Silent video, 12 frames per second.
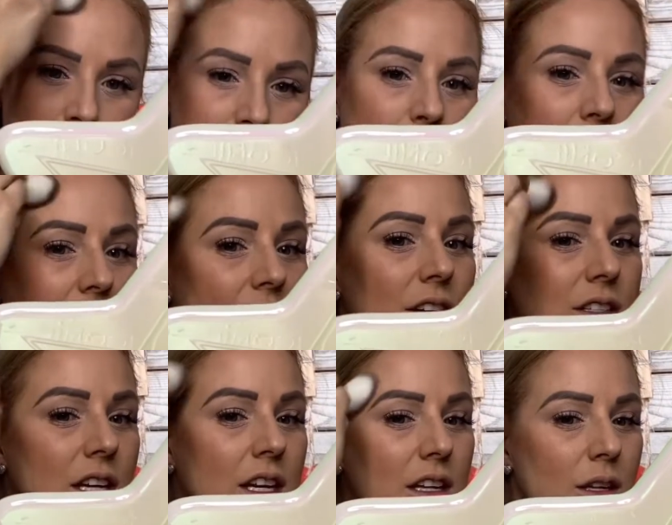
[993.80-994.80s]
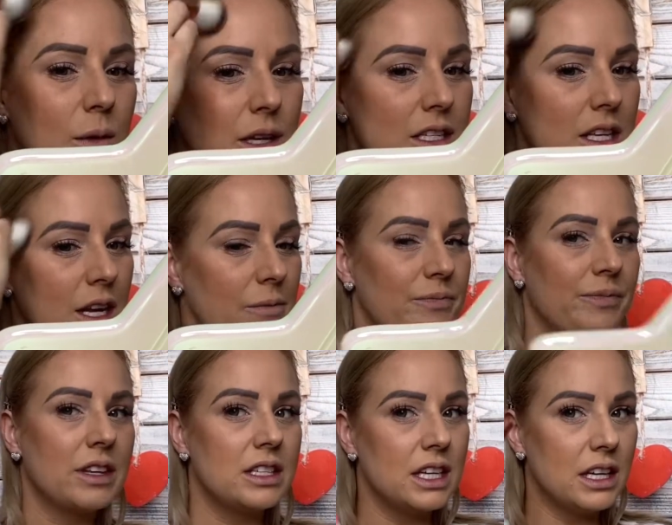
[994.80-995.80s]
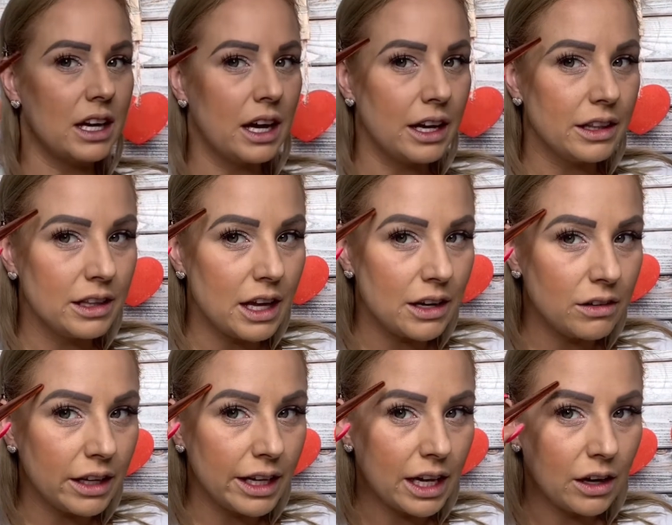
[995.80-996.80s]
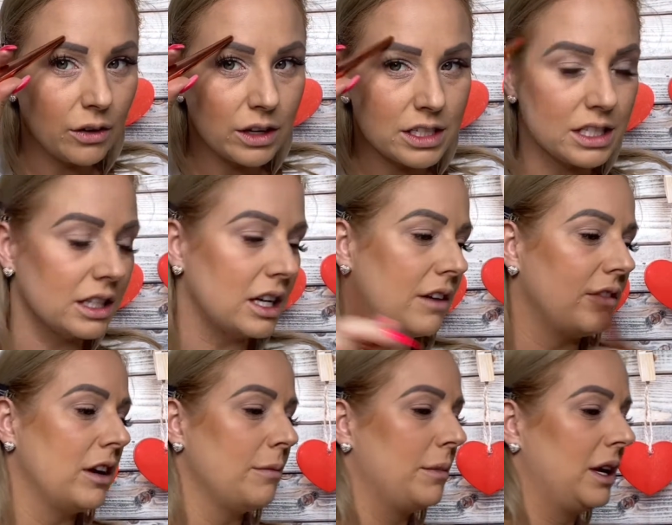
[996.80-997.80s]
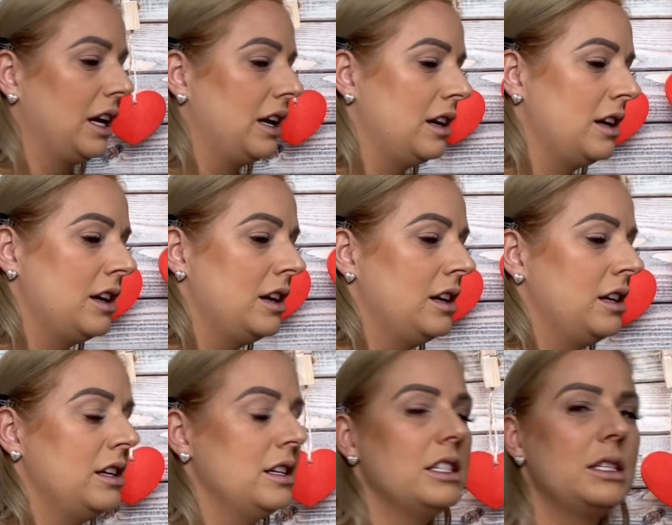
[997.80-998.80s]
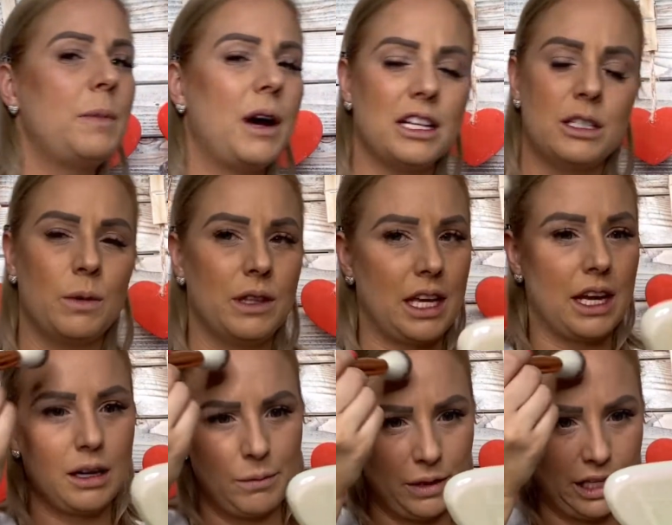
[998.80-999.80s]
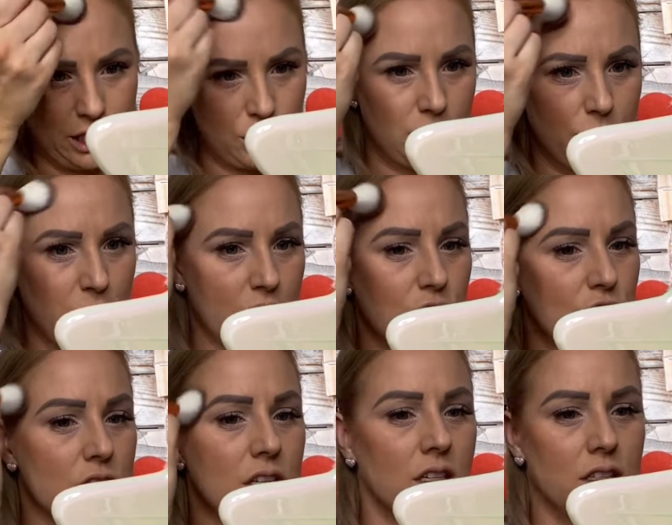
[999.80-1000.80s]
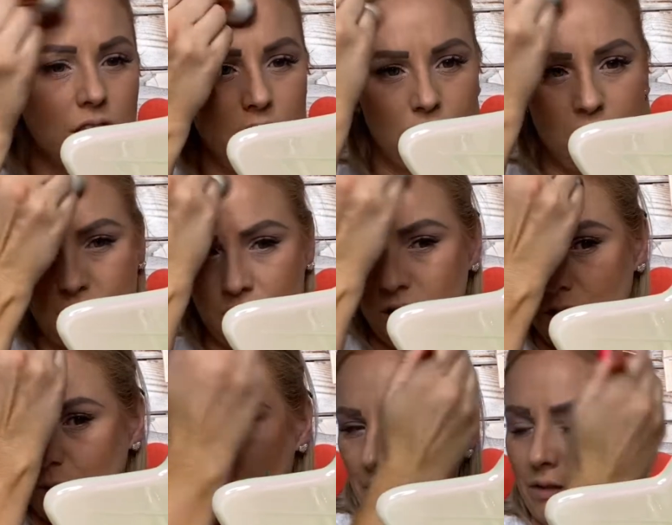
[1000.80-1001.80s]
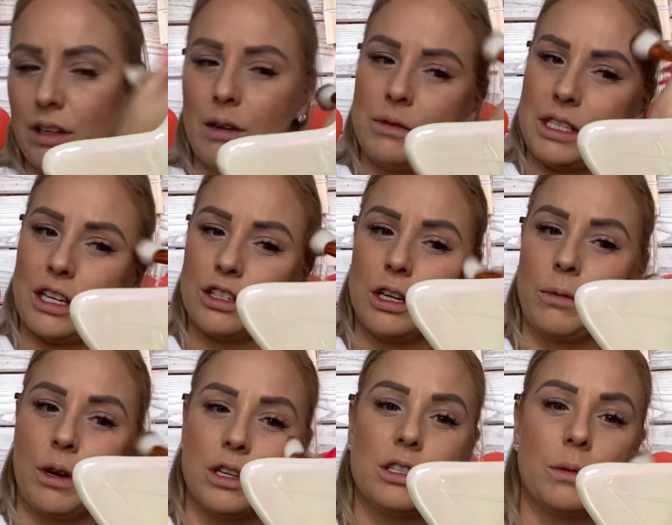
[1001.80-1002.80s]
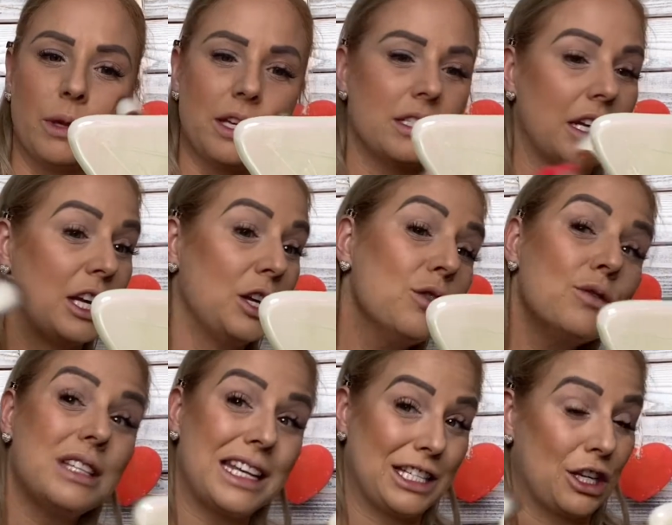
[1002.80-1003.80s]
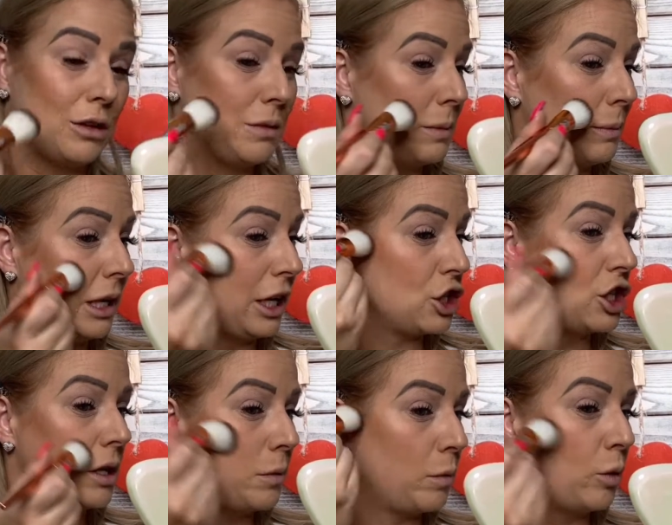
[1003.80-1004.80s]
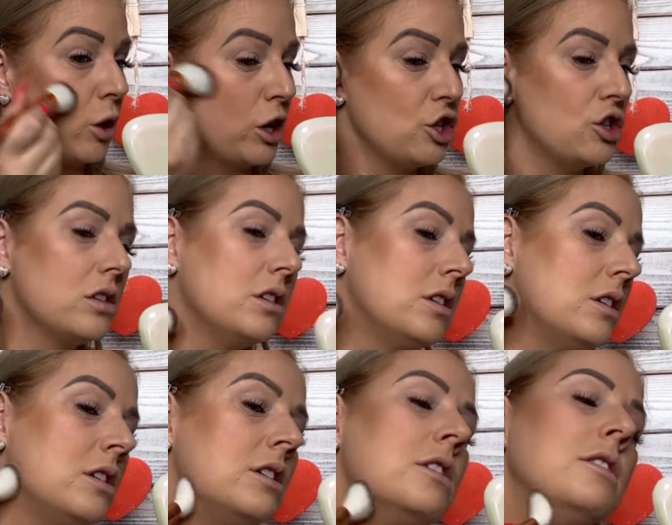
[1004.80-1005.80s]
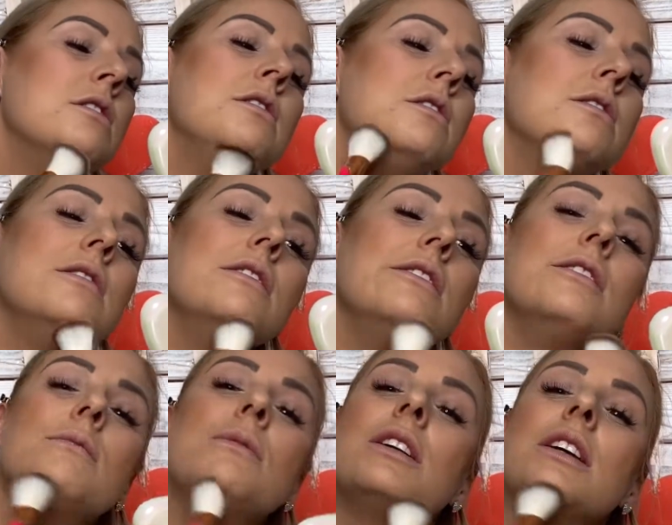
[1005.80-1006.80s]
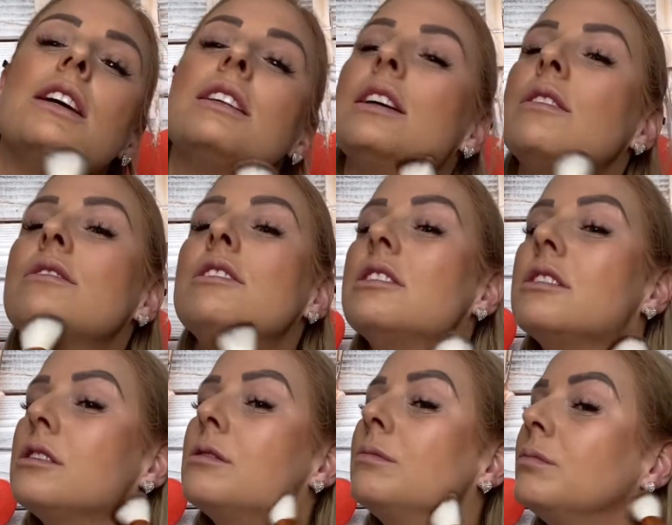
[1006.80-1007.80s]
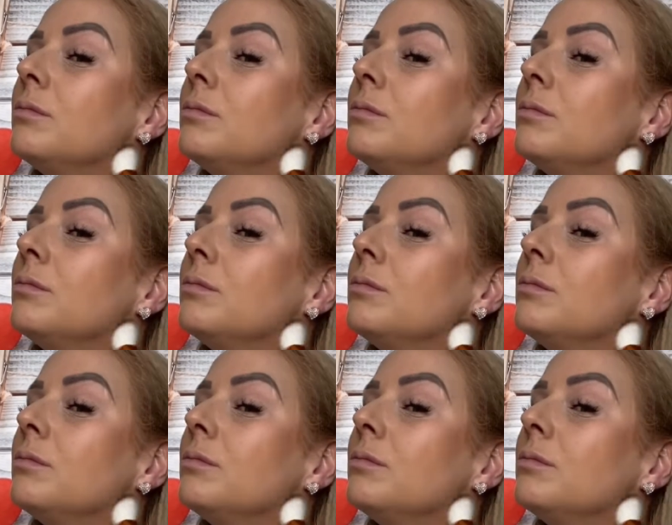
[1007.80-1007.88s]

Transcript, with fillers: My hair is getting in the way today. See, I don't like how it didn't cover up my spots with that complexion brush or whatever. It was actually a bronzer brush that I used as a complexion brush. And I'm gonna get down here.